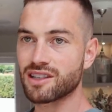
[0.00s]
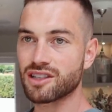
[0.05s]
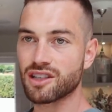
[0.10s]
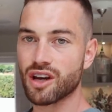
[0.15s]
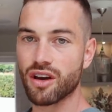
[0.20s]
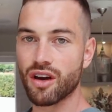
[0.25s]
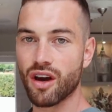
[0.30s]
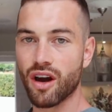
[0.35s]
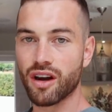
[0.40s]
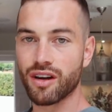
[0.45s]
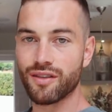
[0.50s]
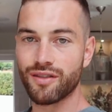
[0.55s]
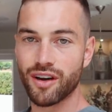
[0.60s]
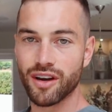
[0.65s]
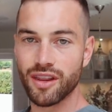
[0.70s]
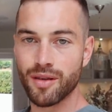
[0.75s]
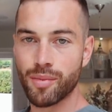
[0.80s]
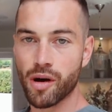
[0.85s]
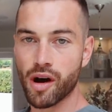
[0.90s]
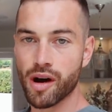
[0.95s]
So I'm going to find
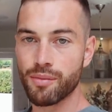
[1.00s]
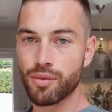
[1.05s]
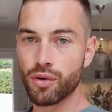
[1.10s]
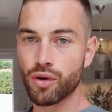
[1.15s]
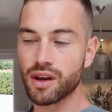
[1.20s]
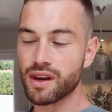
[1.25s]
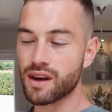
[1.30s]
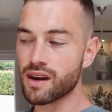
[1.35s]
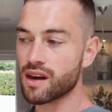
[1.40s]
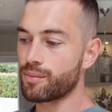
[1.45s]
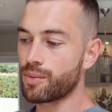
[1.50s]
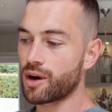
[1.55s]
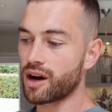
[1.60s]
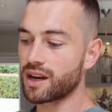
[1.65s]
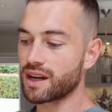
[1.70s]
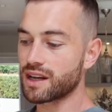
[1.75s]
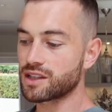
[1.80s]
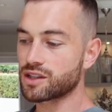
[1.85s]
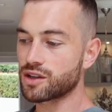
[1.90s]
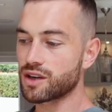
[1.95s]
the bite point, but I
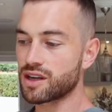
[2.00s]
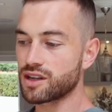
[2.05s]
need to